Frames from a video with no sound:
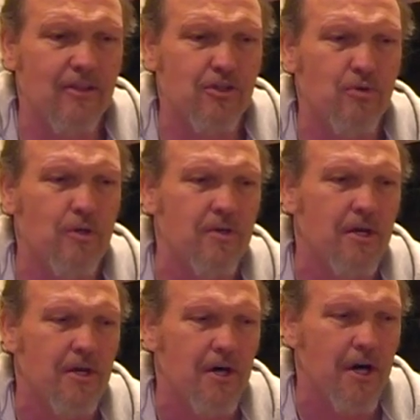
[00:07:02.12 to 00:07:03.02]
that you would,
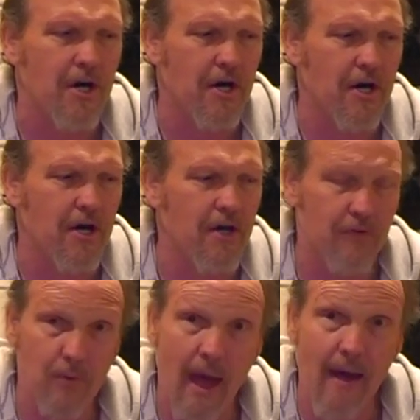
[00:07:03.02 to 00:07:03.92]

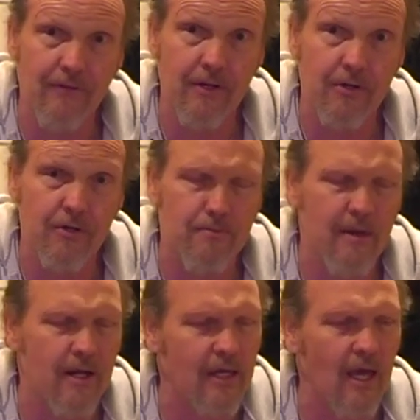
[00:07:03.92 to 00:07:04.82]
if you have to introduce
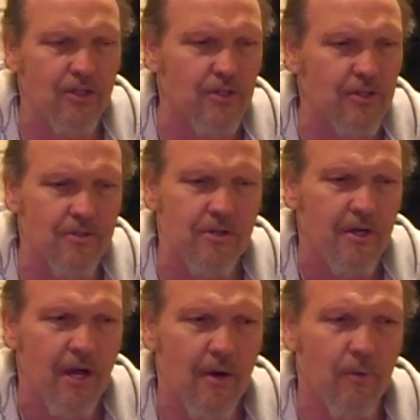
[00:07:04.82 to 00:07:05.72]
medications,
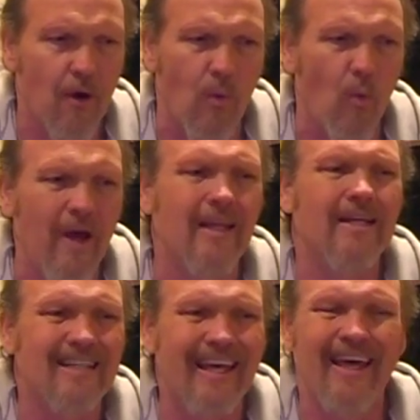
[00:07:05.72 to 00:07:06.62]
are
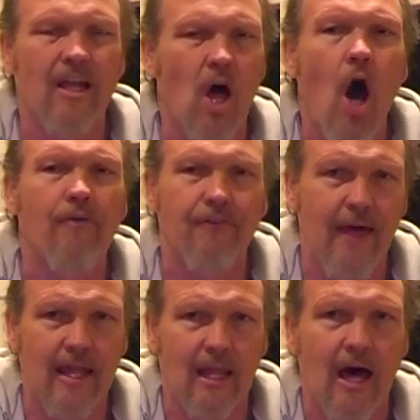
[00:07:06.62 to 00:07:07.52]
willing to kill off
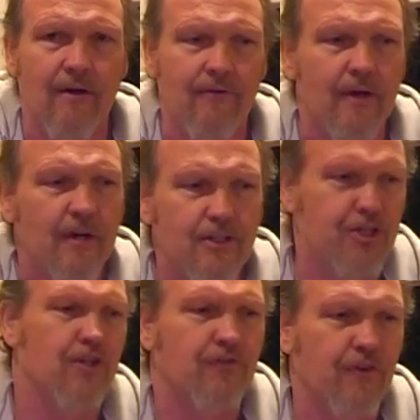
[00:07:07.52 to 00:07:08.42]
that life
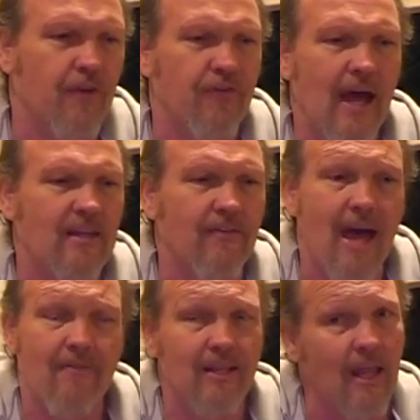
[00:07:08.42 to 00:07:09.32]
just for the fact of
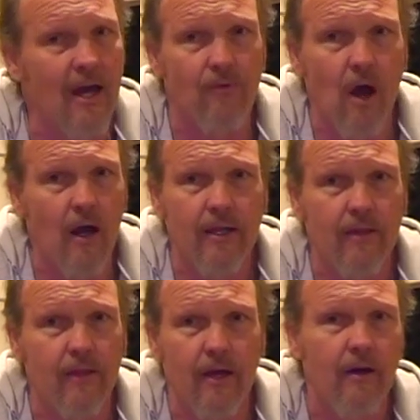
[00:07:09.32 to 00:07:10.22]
having live rock
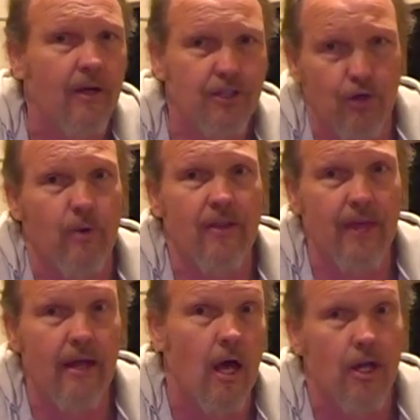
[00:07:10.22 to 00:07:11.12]
in there to create
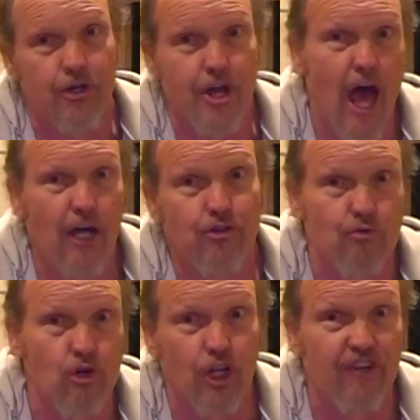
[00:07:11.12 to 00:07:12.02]
that
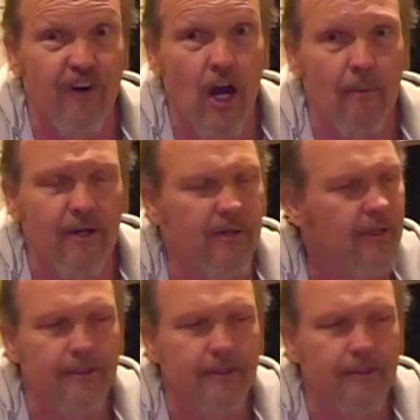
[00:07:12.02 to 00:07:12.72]
natural environment